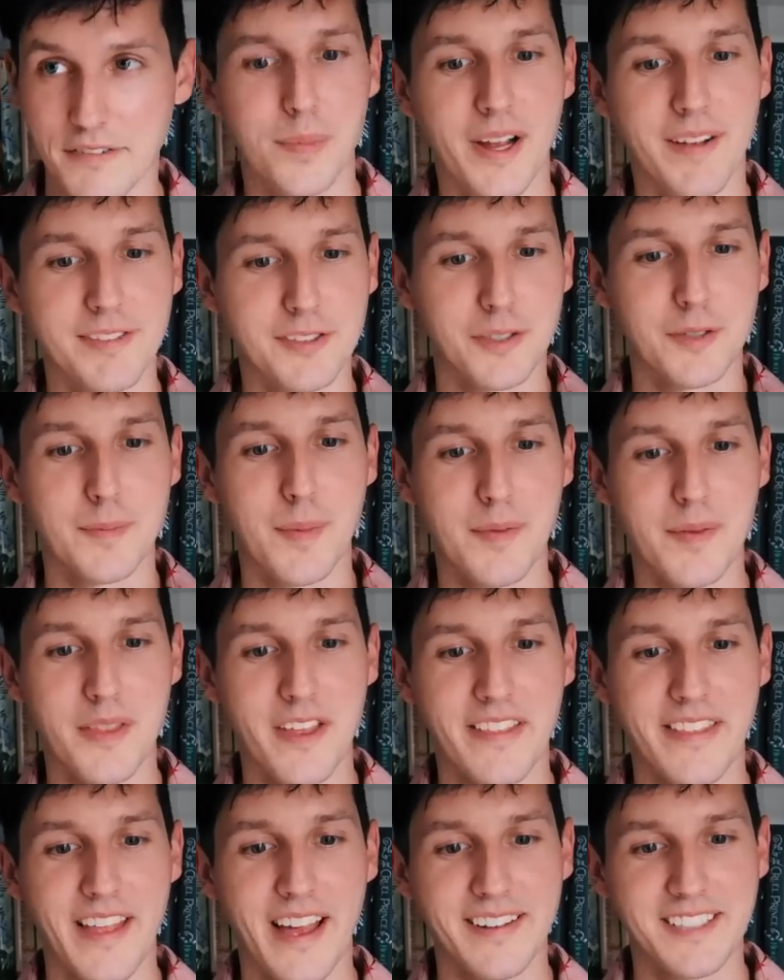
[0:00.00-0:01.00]
but you have to remember
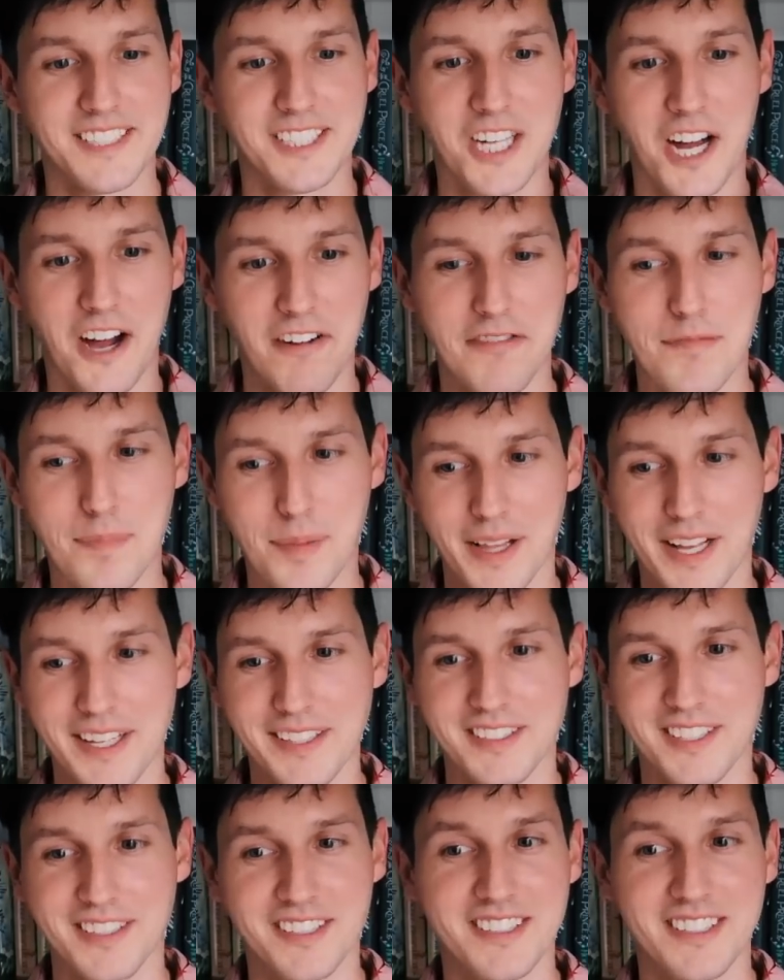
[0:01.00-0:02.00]
that that tough
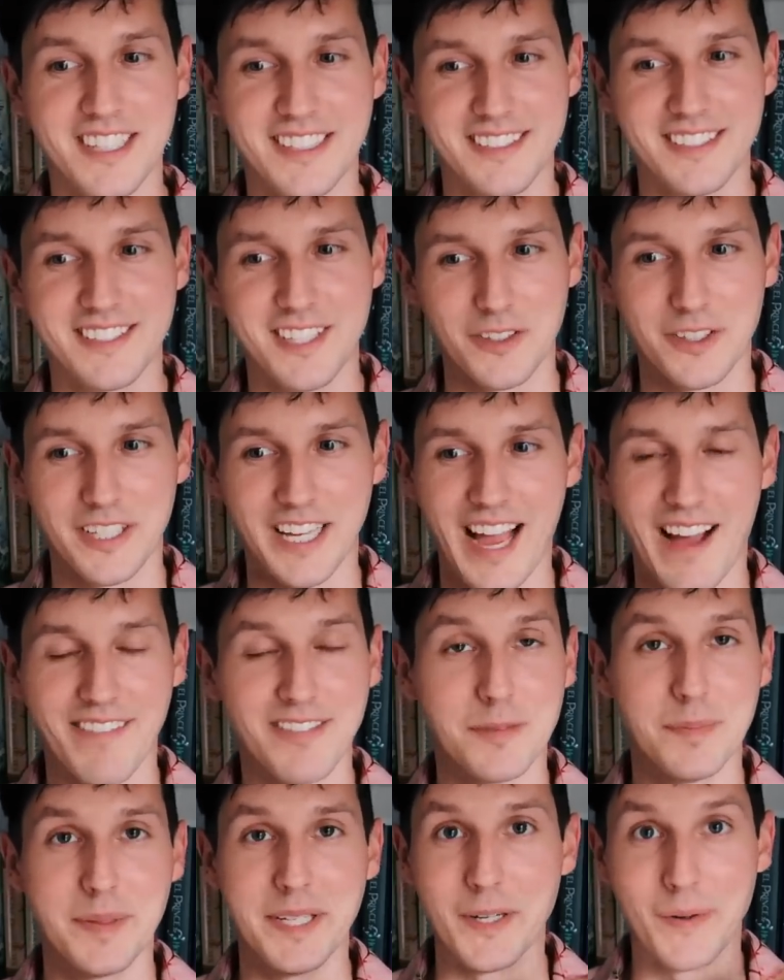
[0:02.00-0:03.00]
place doesn't necessarily have
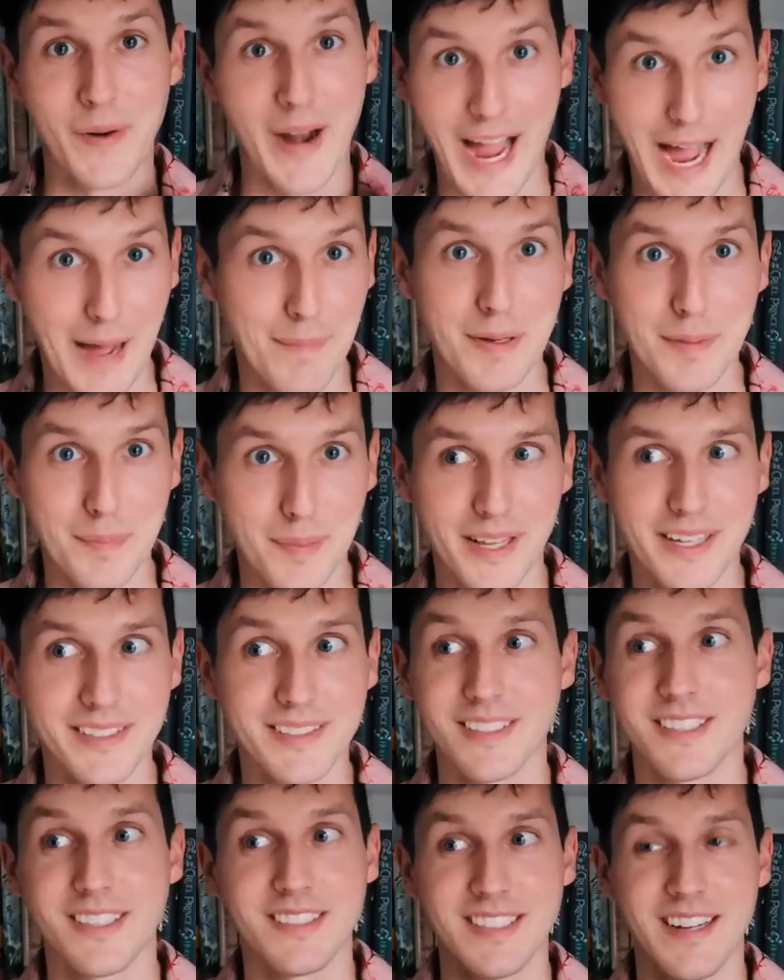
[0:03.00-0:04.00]
to be your happy place.
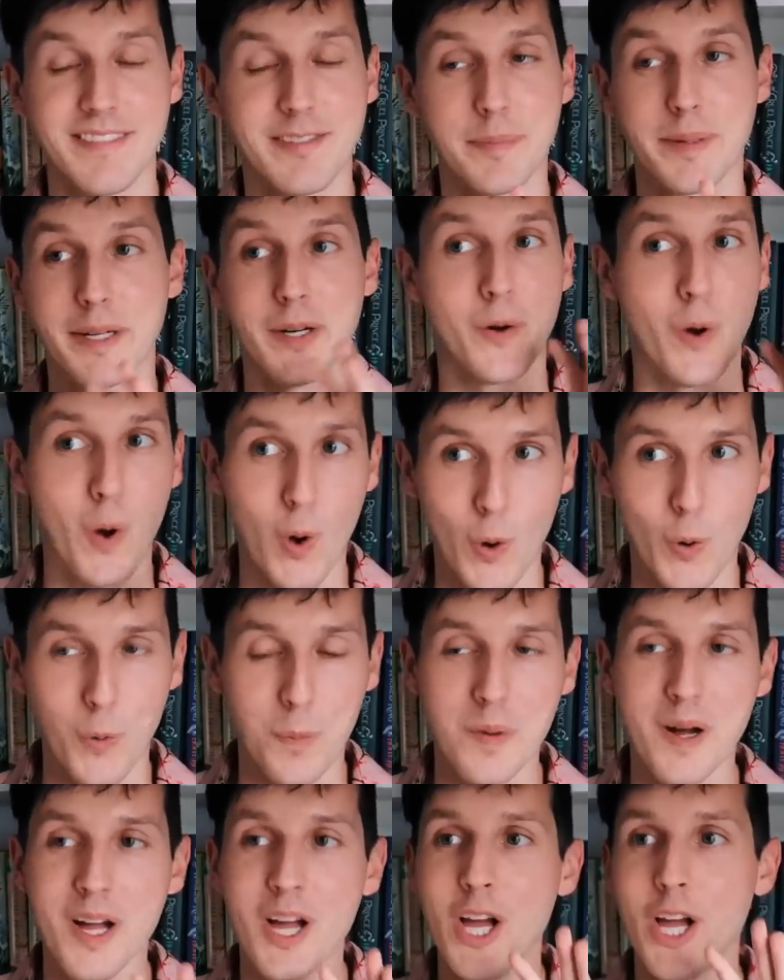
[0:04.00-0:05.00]
It doesn't have to be your
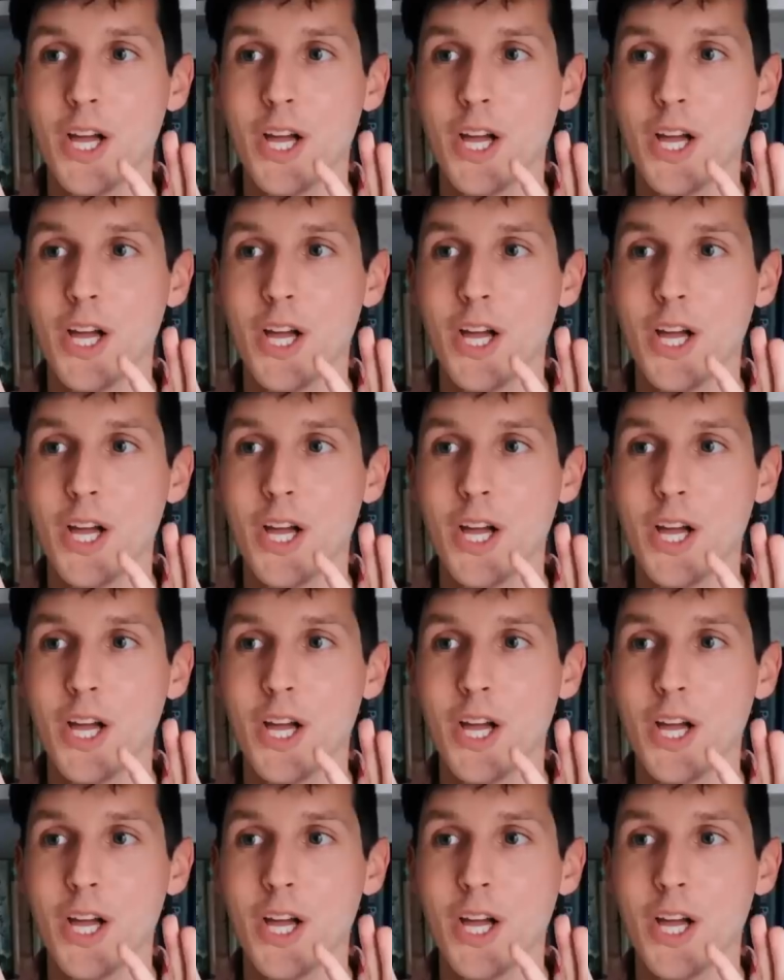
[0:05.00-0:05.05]
home.